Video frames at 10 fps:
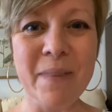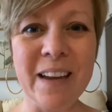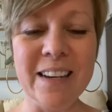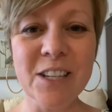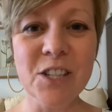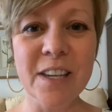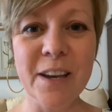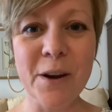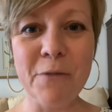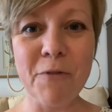Nisha
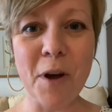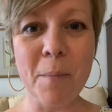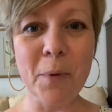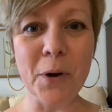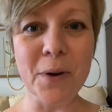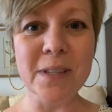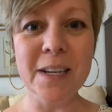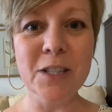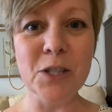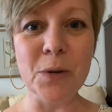here from Kerr
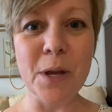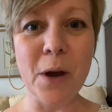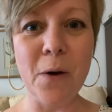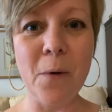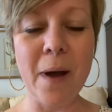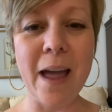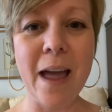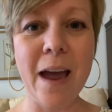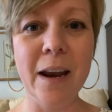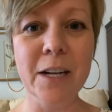Design Studio,
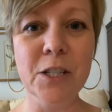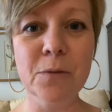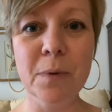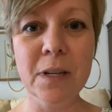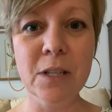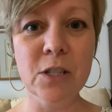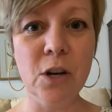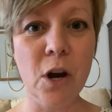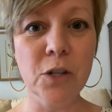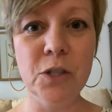and I just wanted to
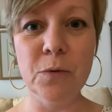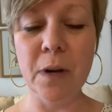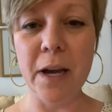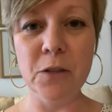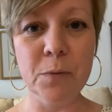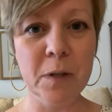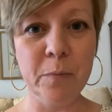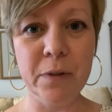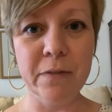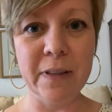talk to you guys really
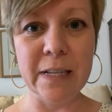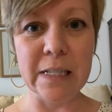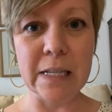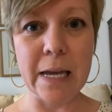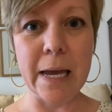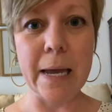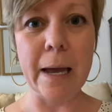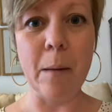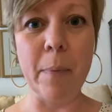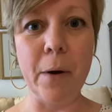briefly today
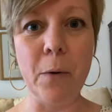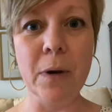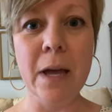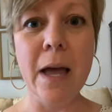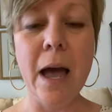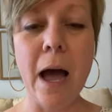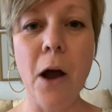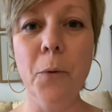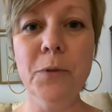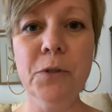about
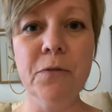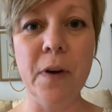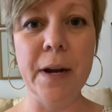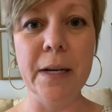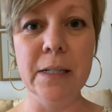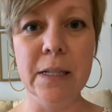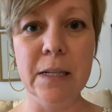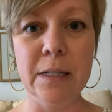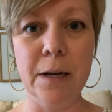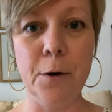how would you find a
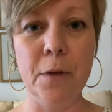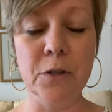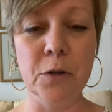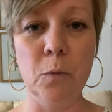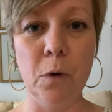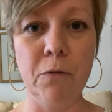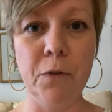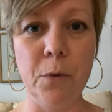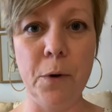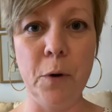designer that's going to work for
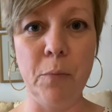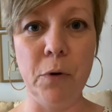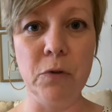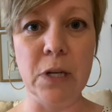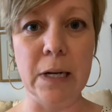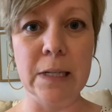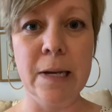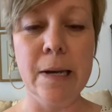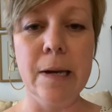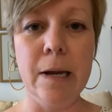you on your project.
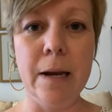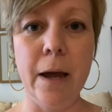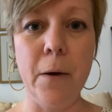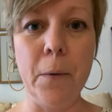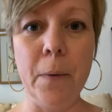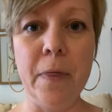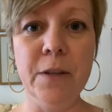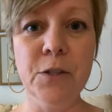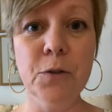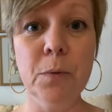Now,
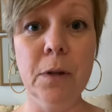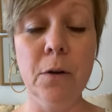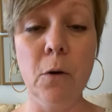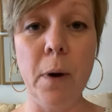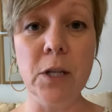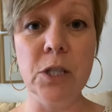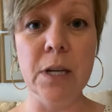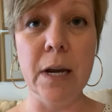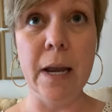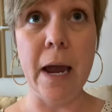this is a really good
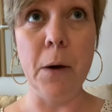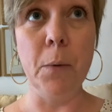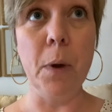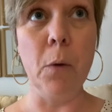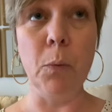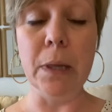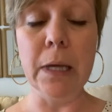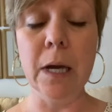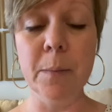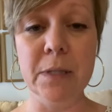question, and it really
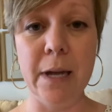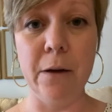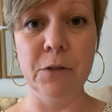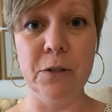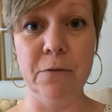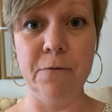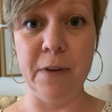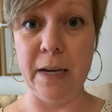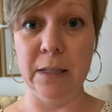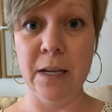comes down to
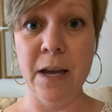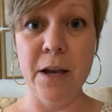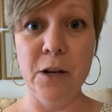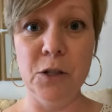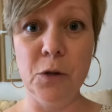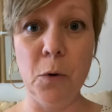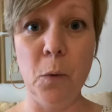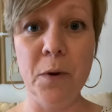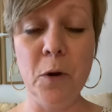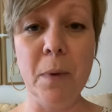fit. So
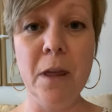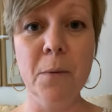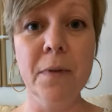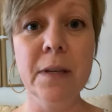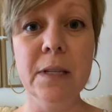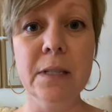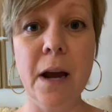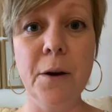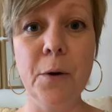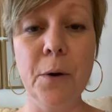when you're meeting with a
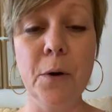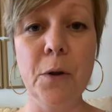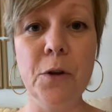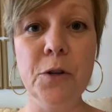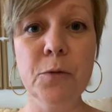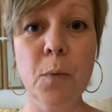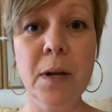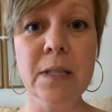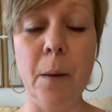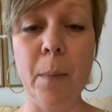designer, you just
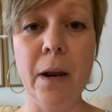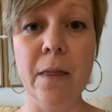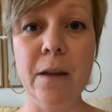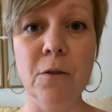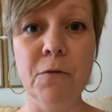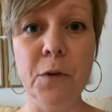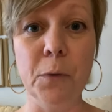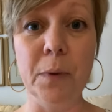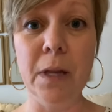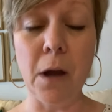want somebody that you feel
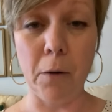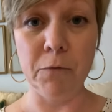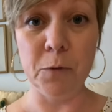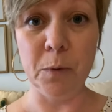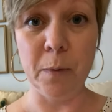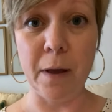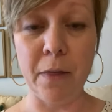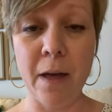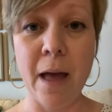really comfortable with,